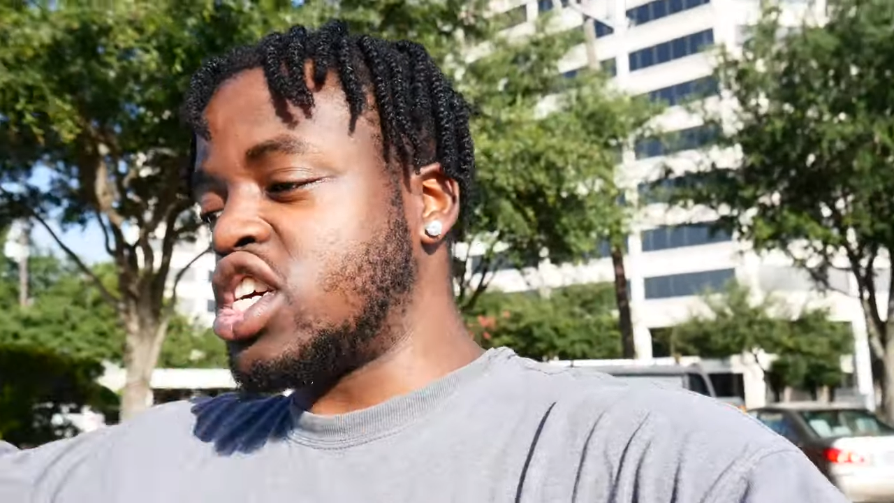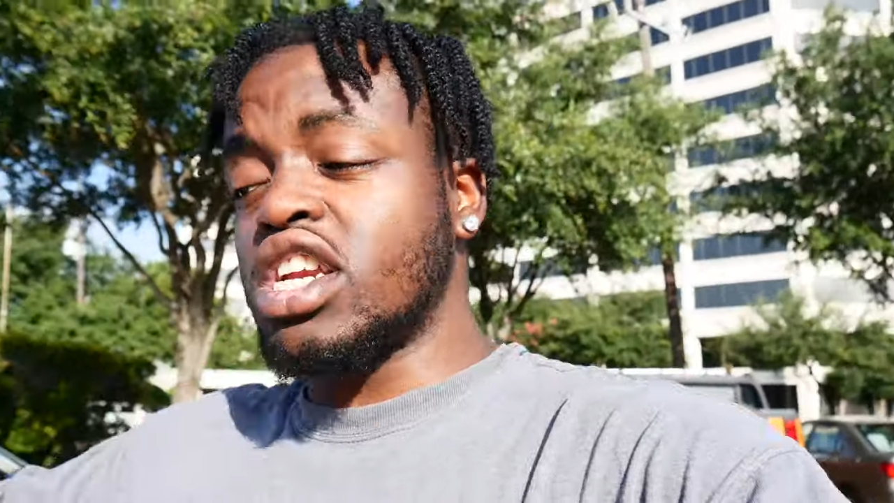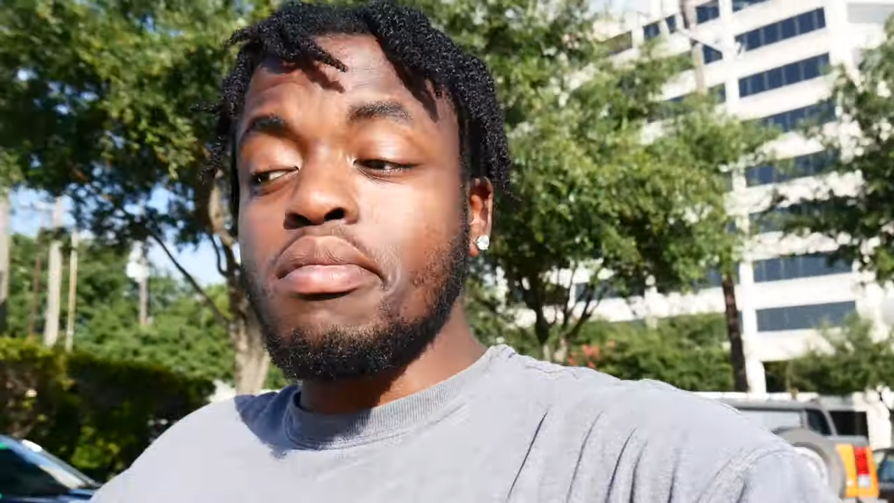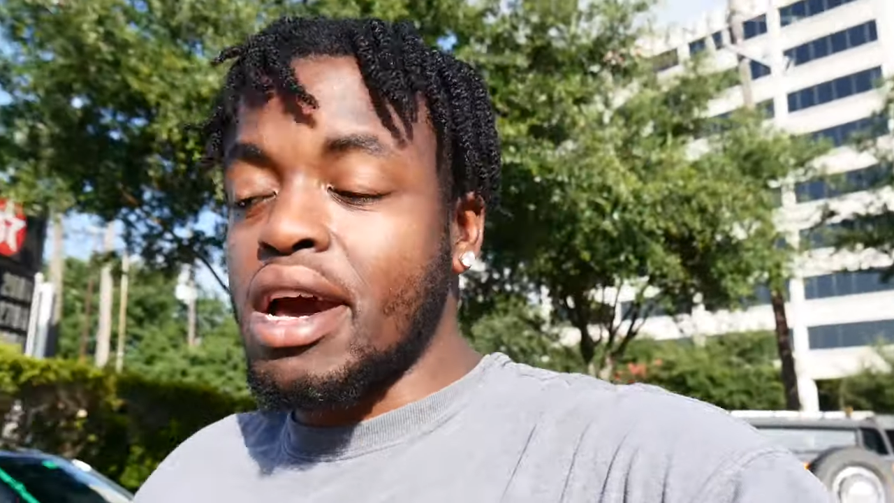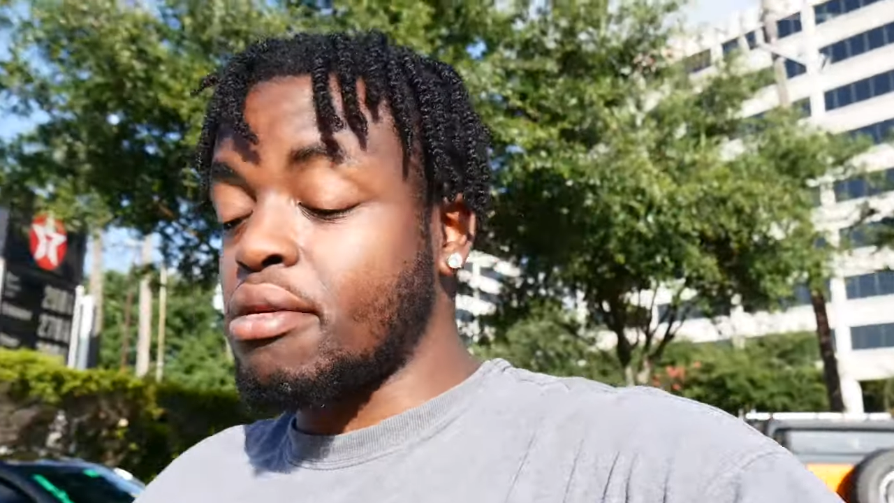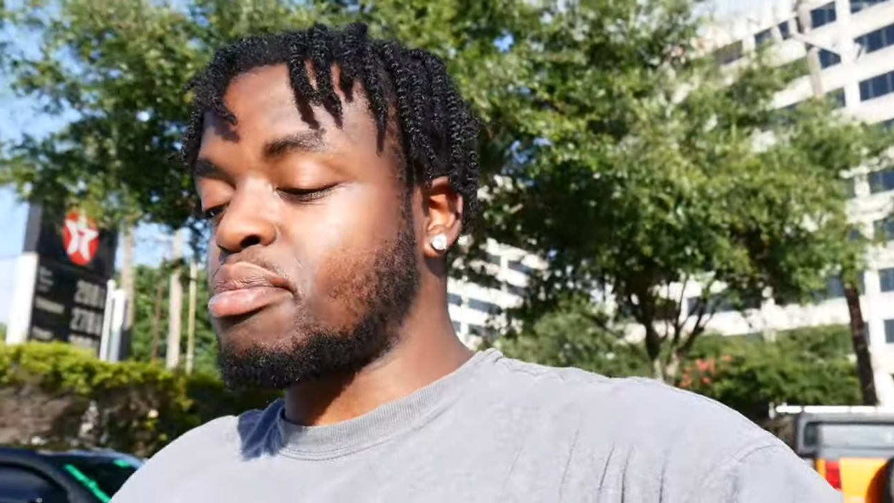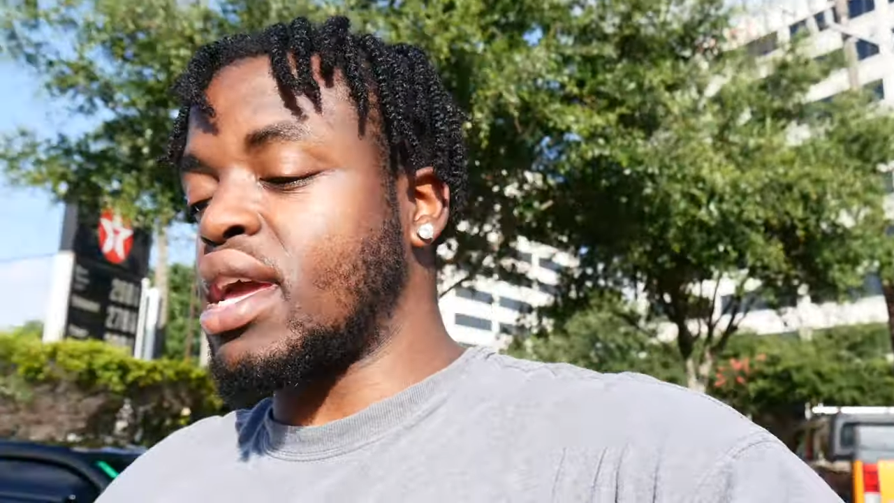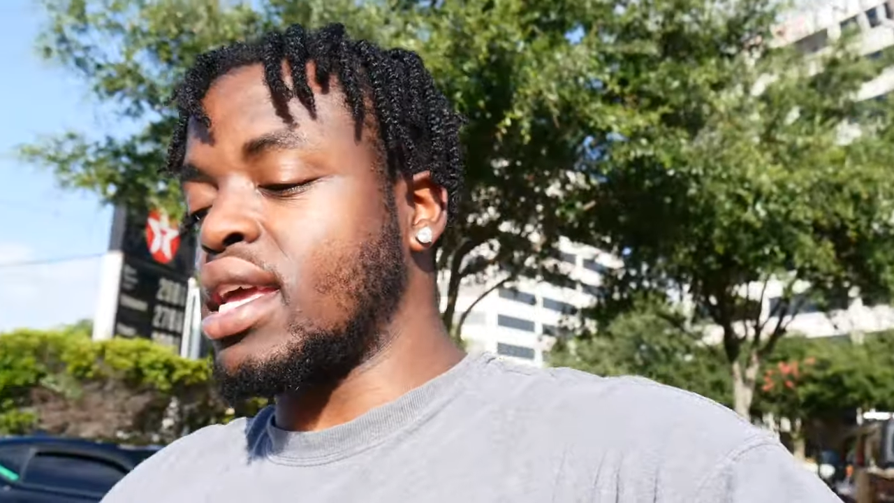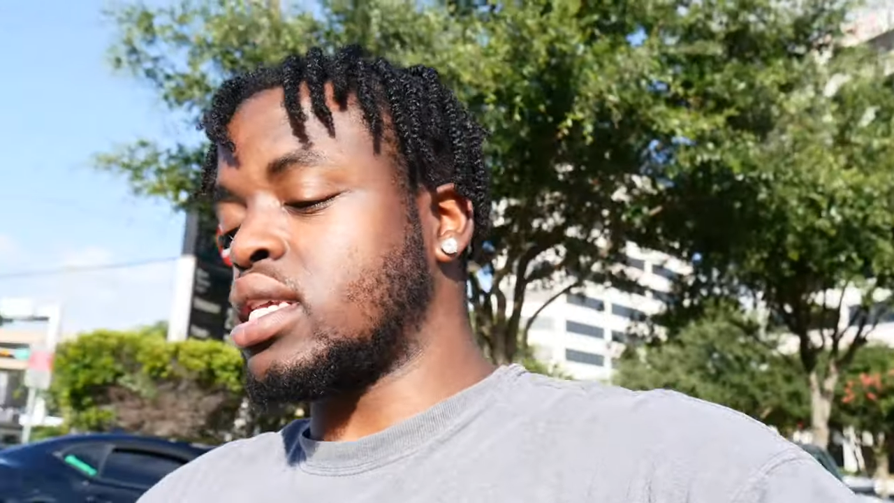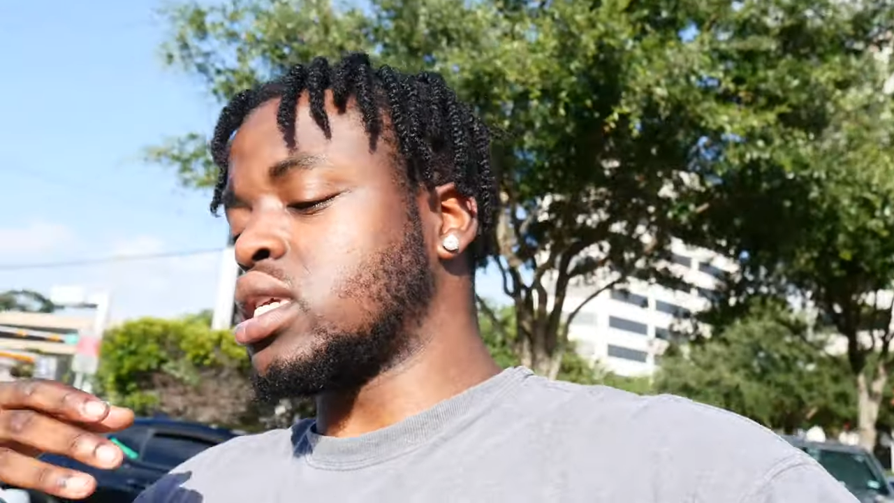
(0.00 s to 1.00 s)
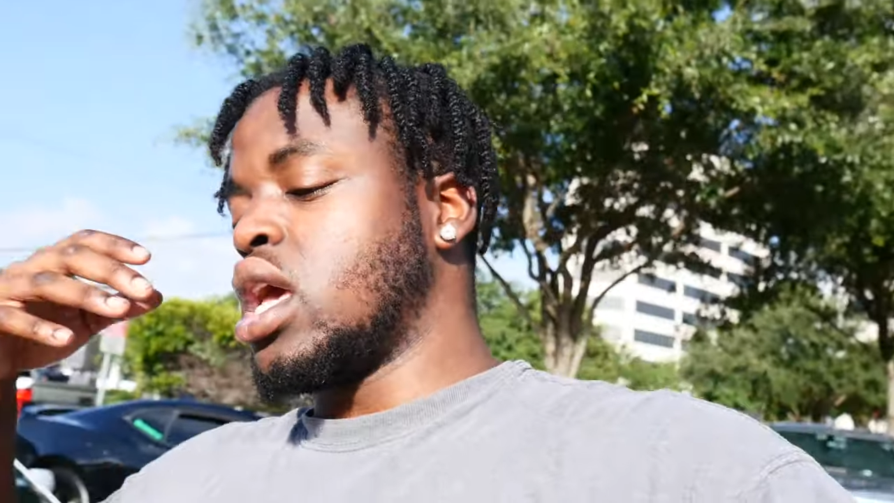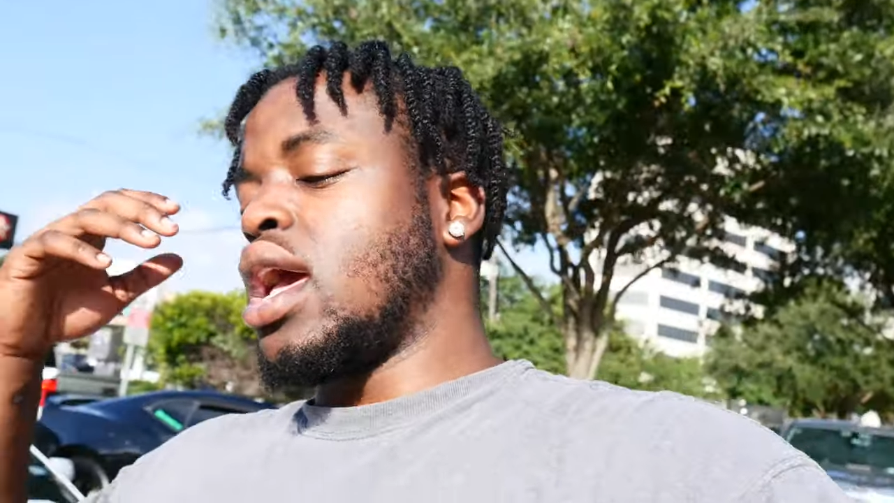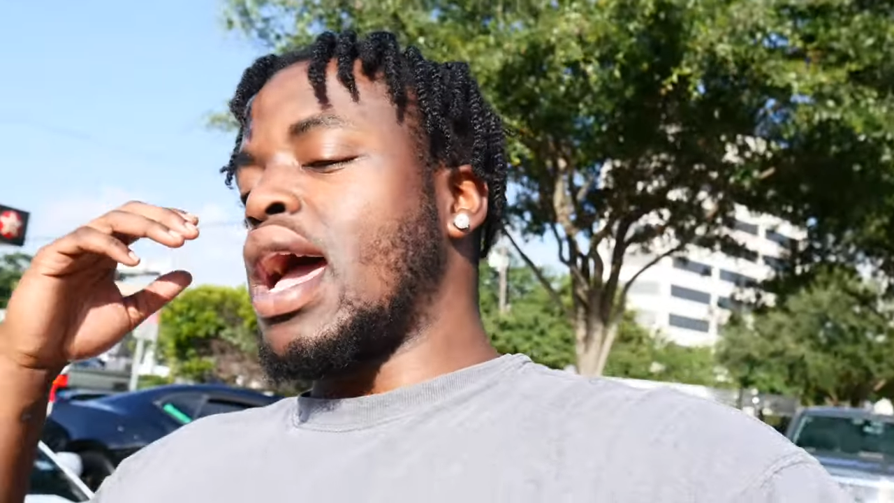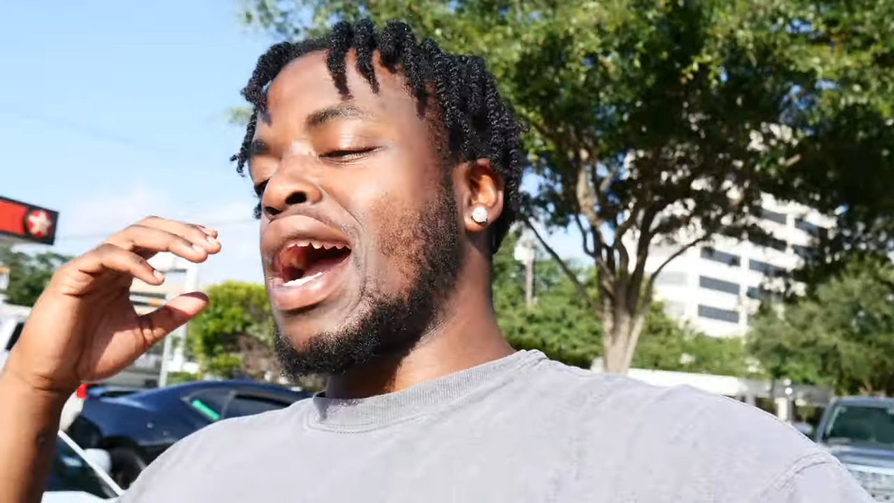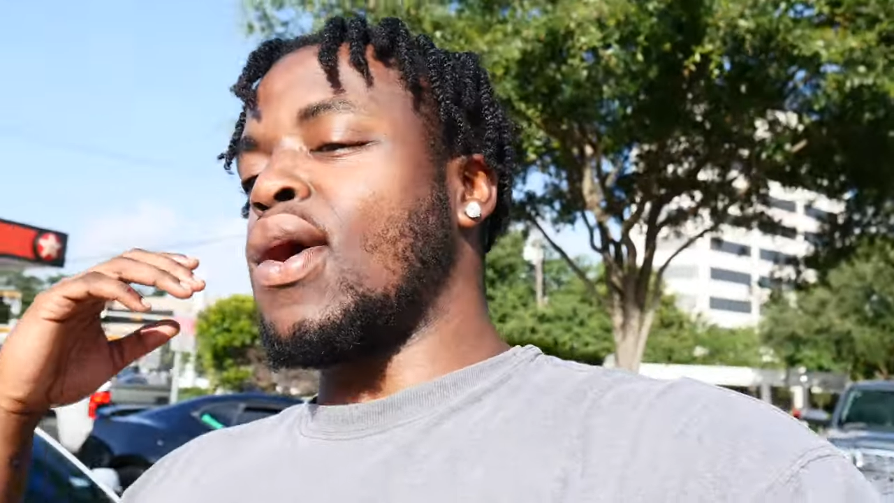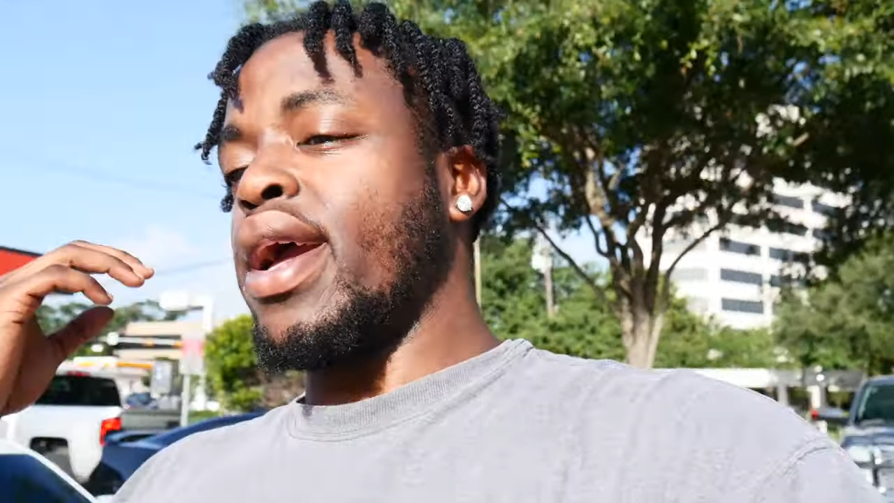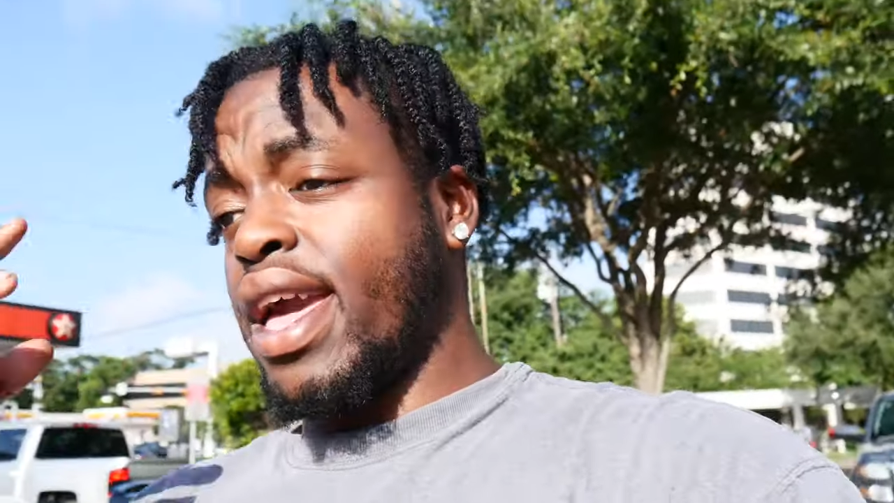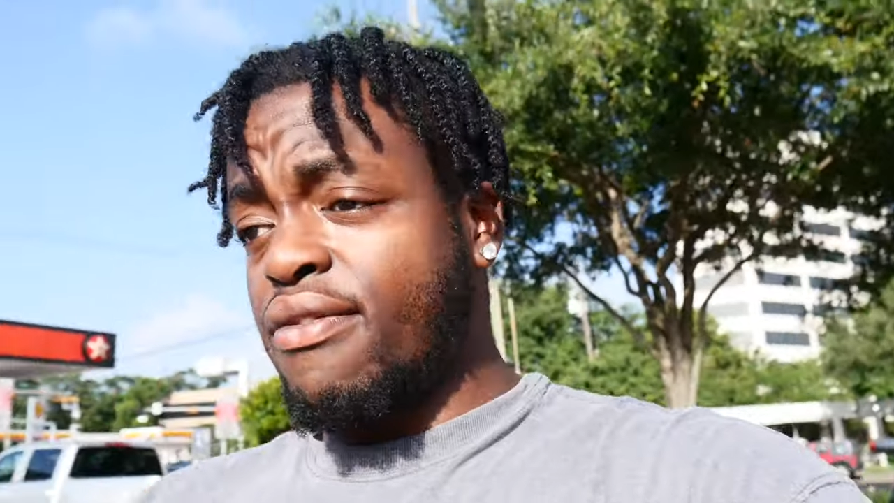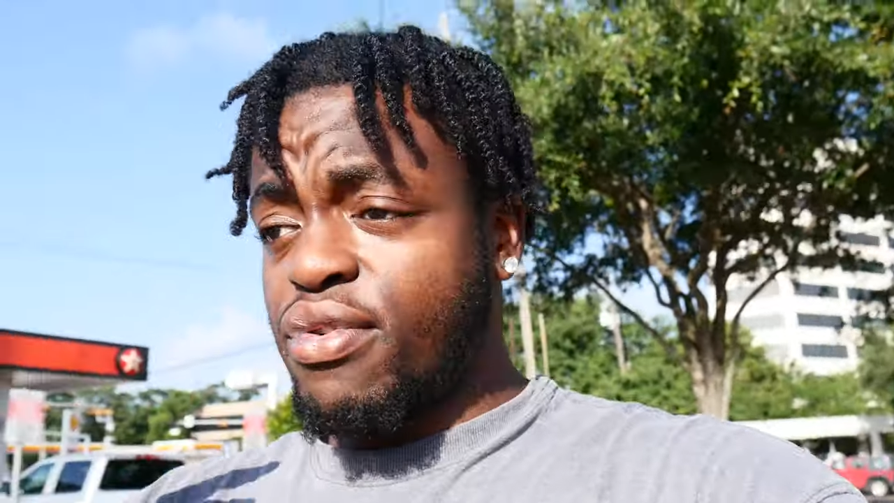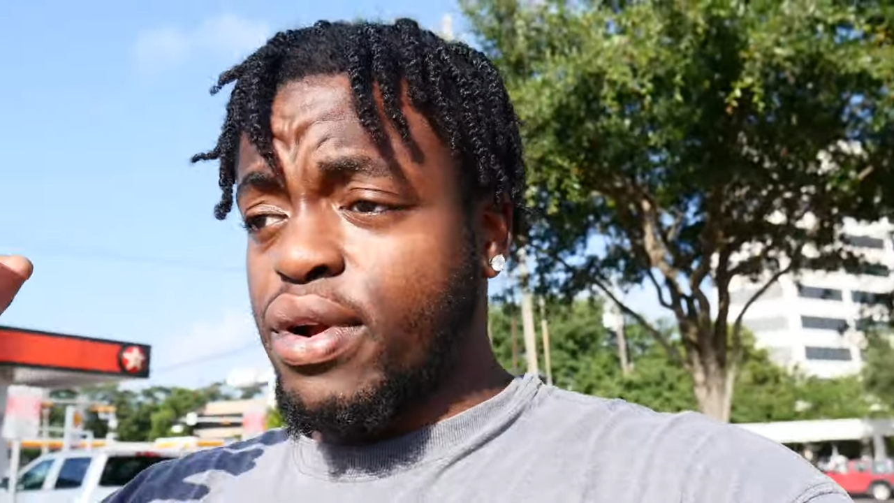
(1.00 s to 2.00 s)
good amount of banks.
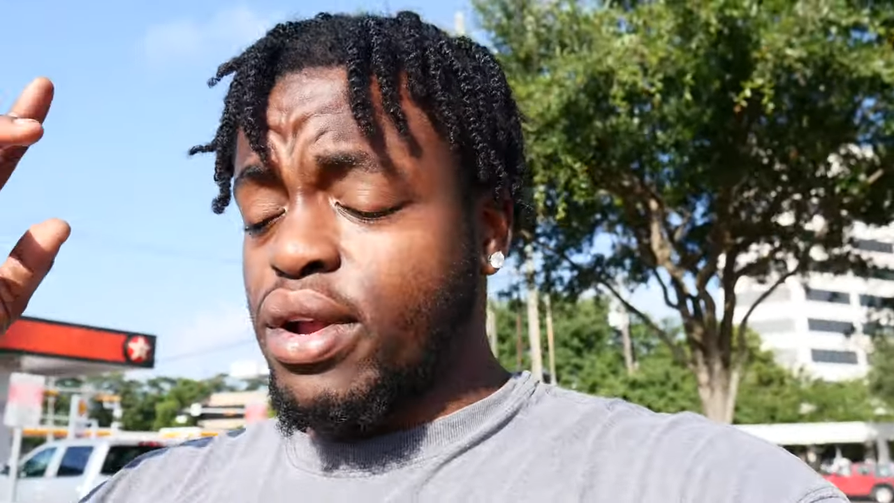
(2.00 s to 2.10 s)
However,